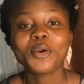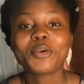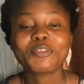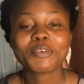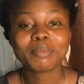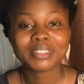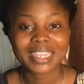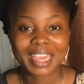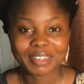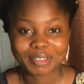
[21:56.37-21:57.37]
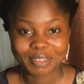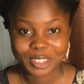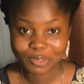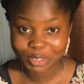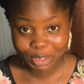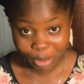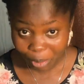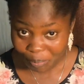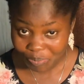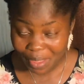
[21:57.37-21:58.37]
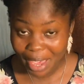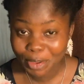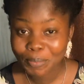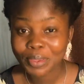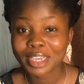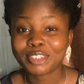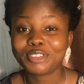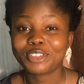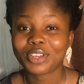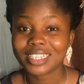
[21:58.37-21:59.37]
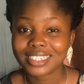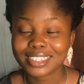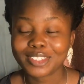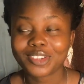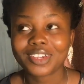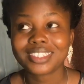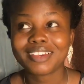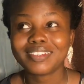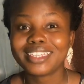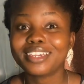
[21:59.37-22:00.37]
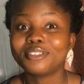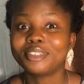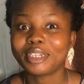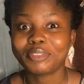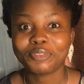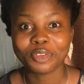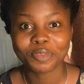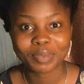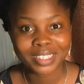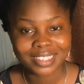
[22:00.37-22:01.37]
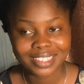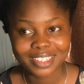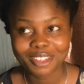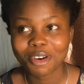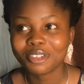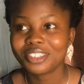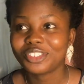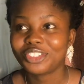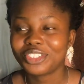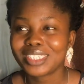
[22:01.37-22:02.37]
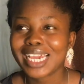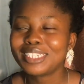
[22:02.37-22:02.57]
we've come to the end of this video. I hope you enjoyed it, because I really enjoyed filming it. All the gist, I